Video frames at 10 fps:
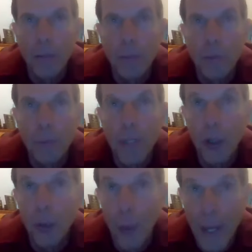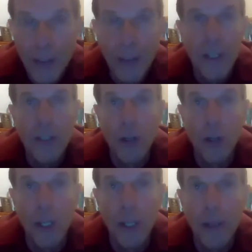speaking right to the
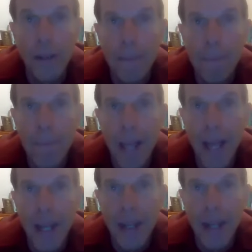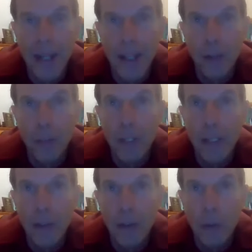attorney and
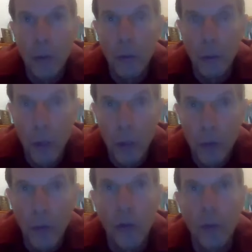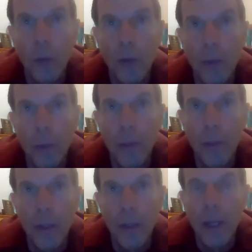speaking to a smaller firm where
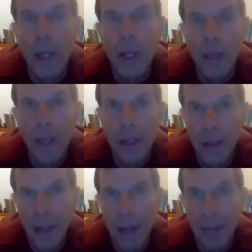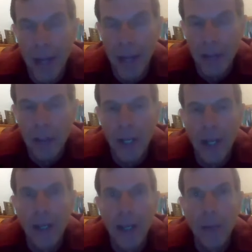they can have constant
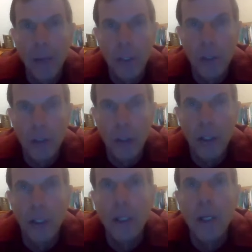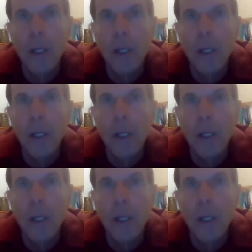contact with the attorney,